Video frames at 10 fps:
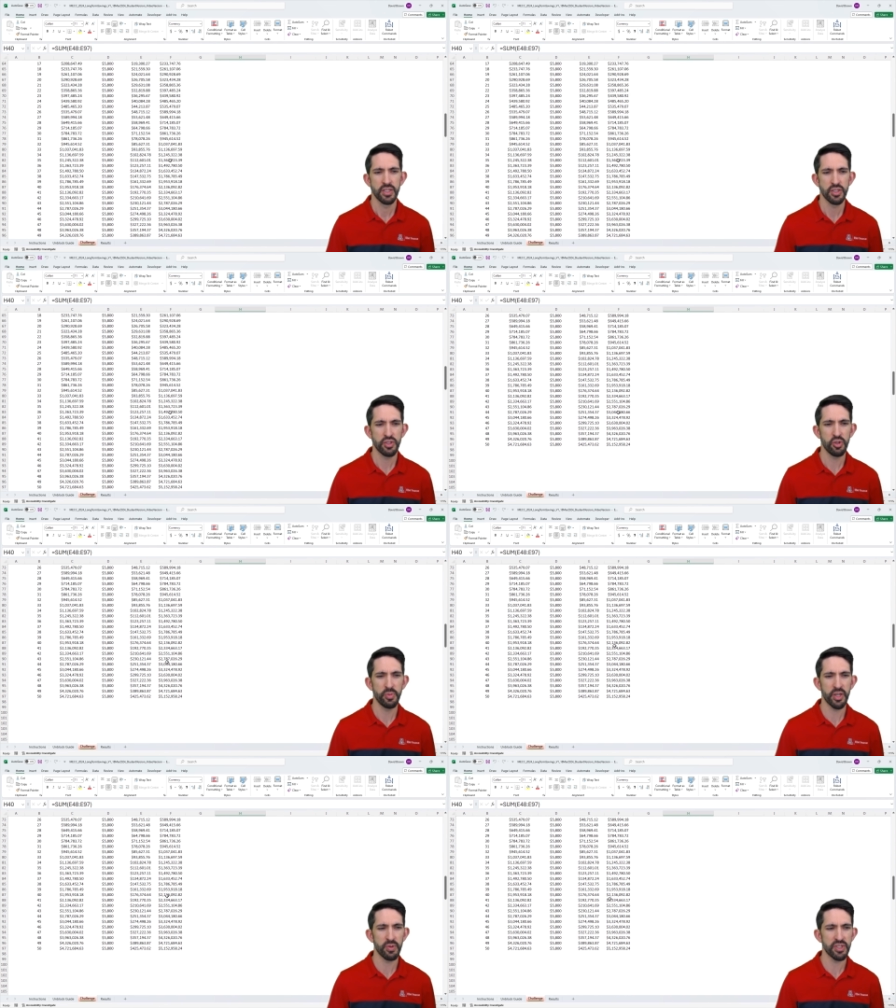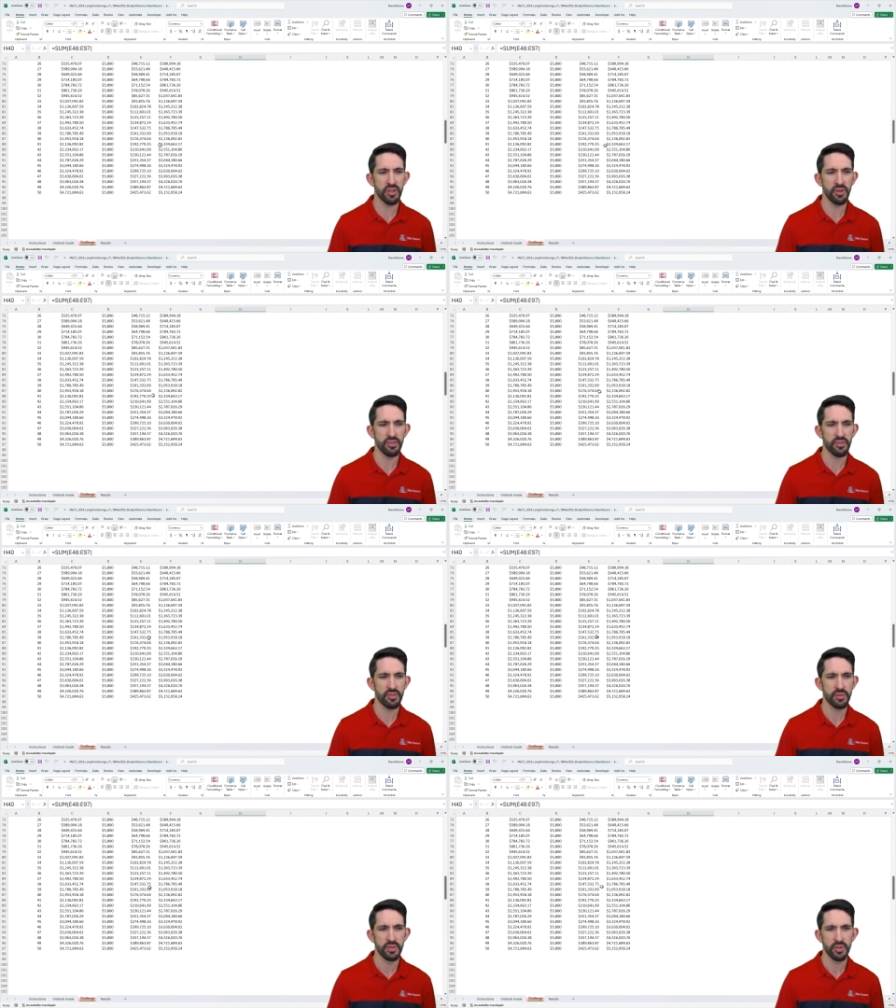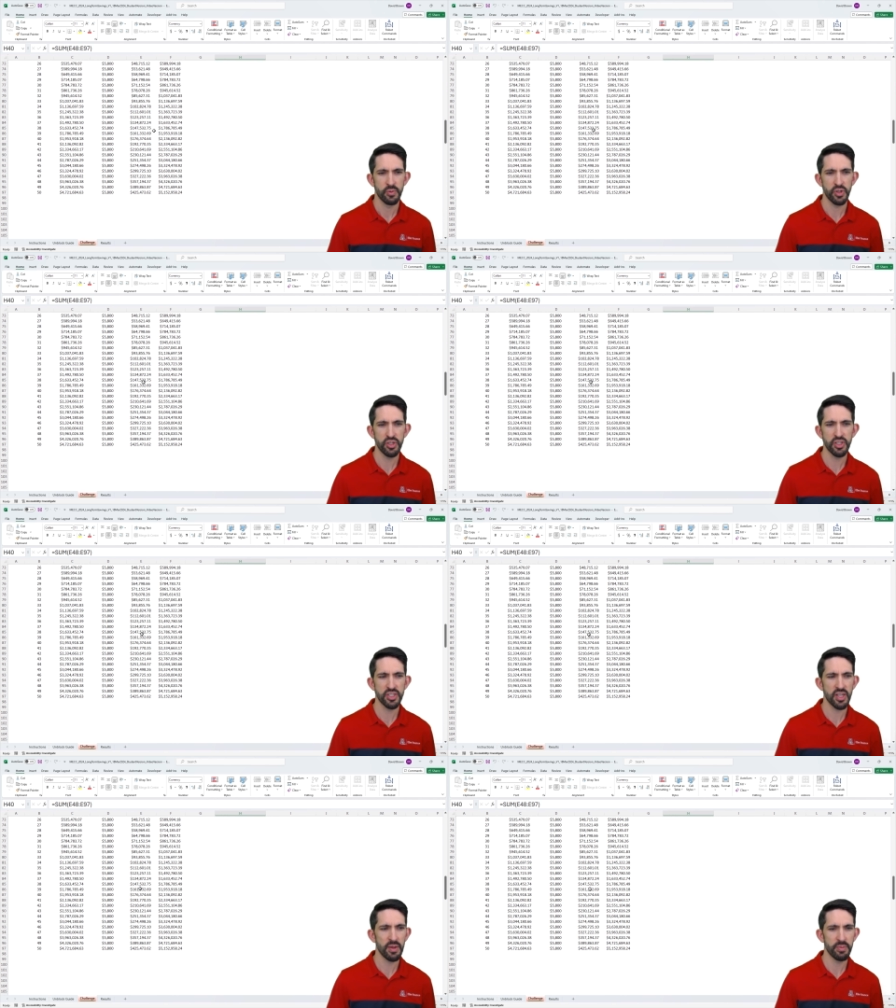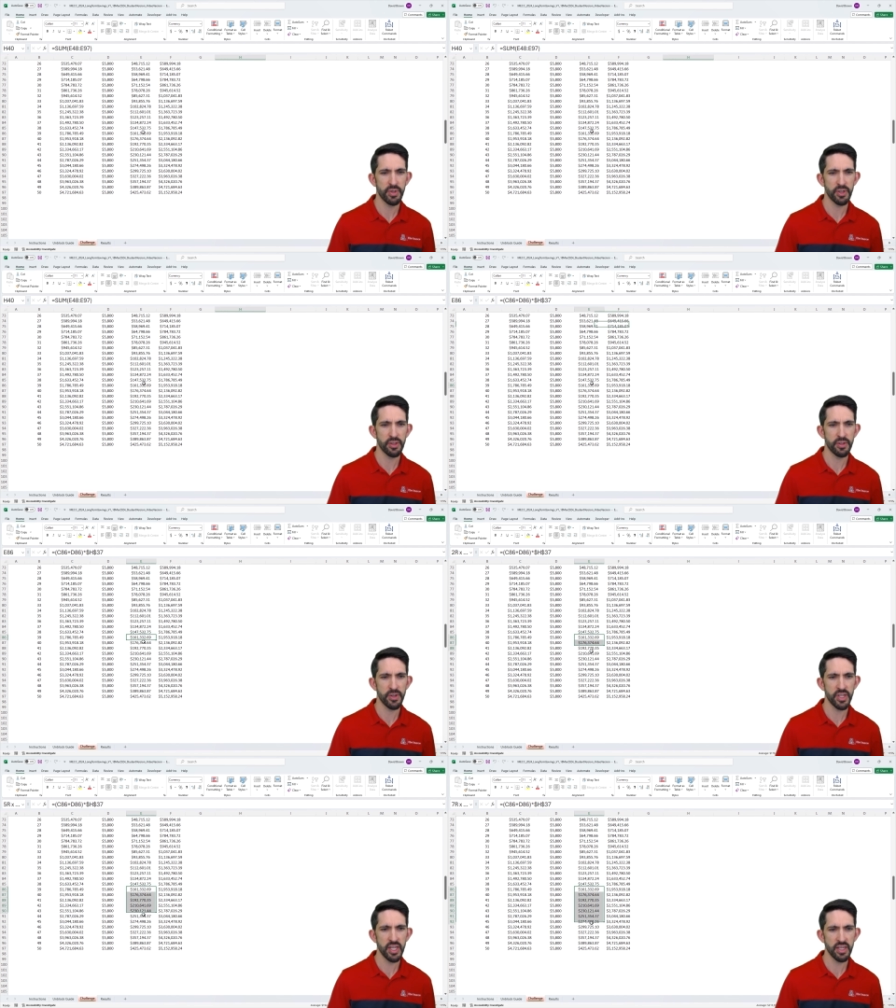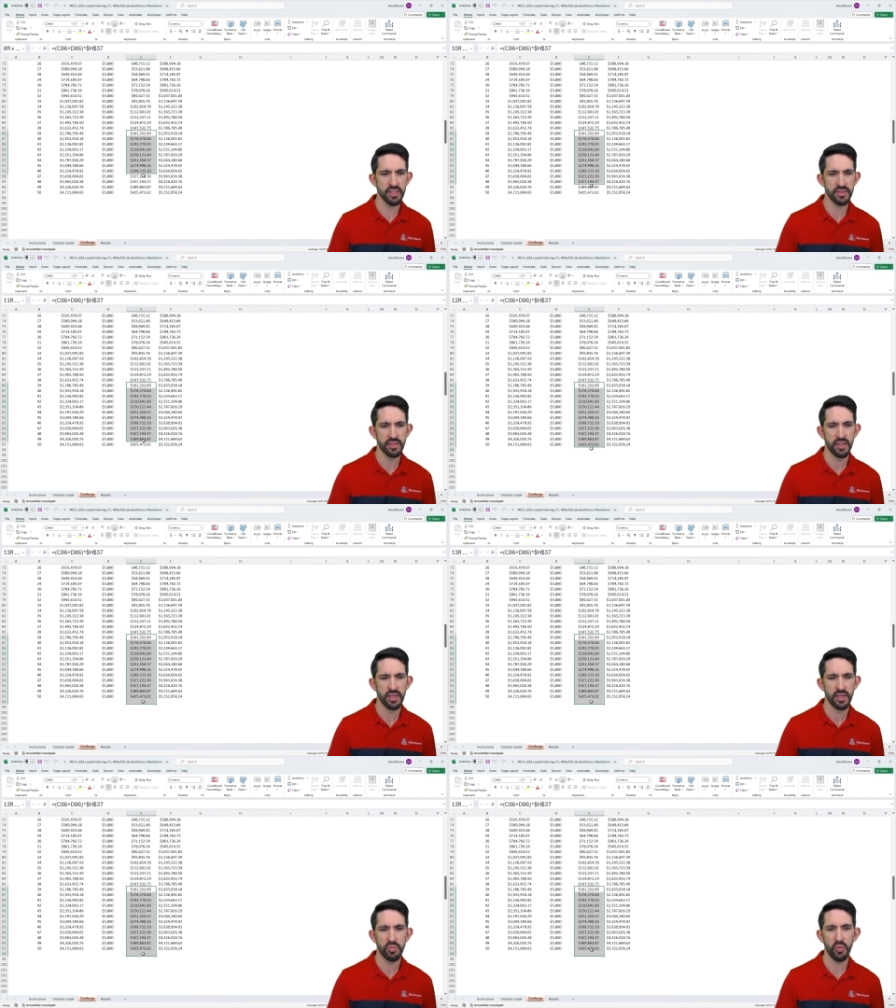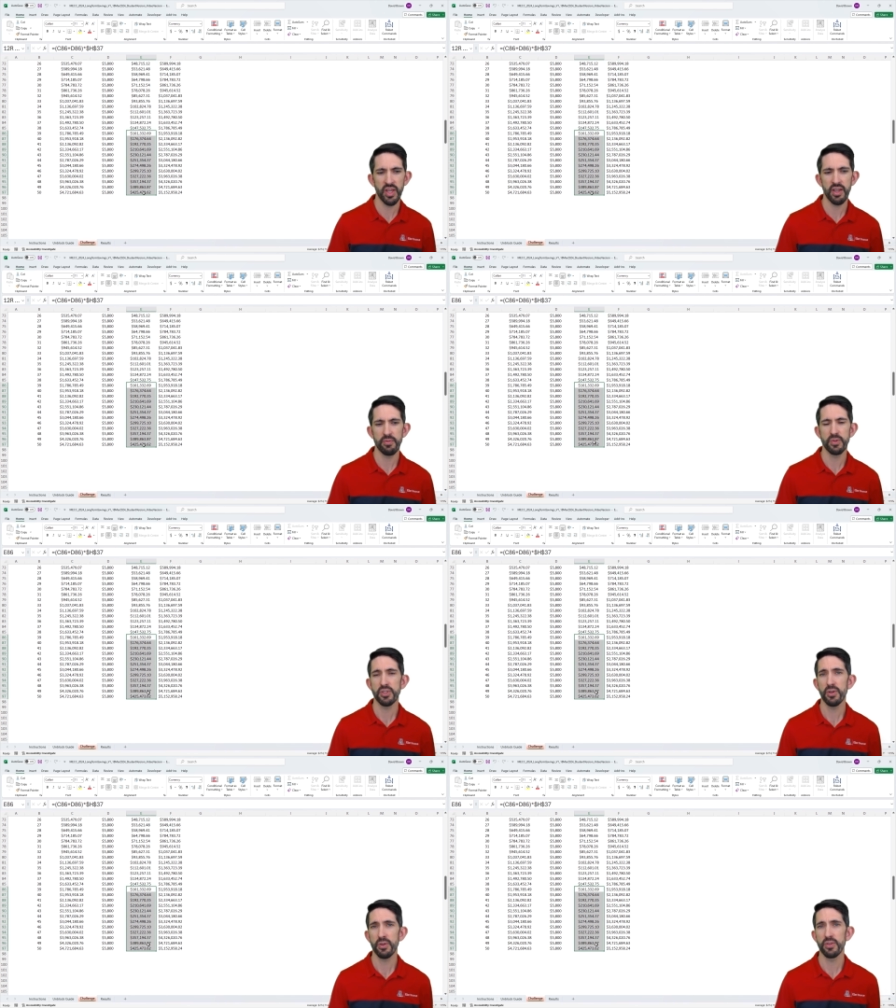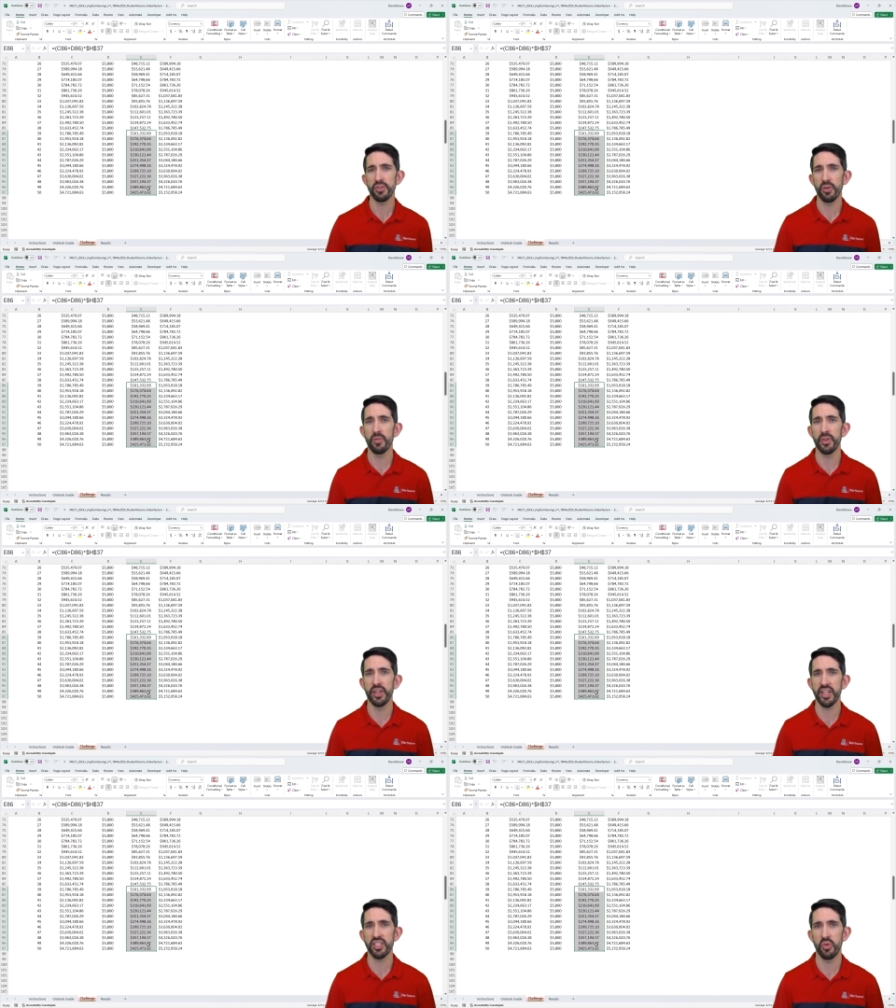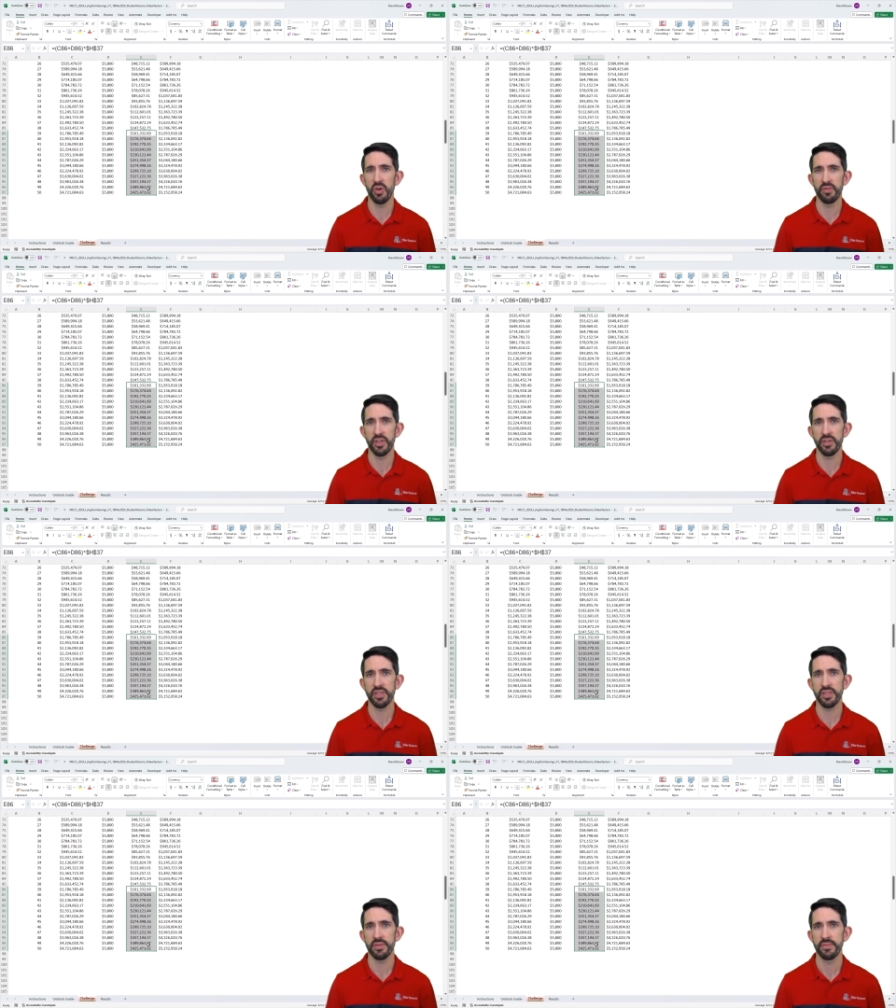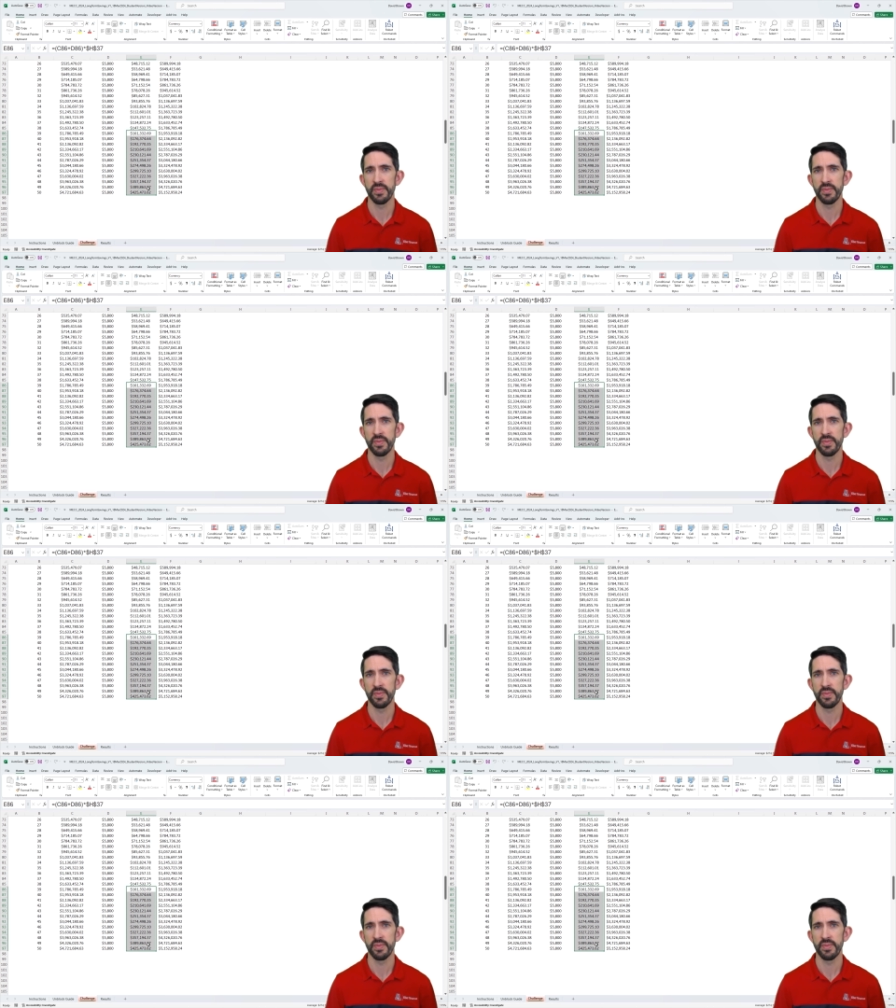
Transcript: too many returns. We should stop at period 38, but we have returns over the next 12 years.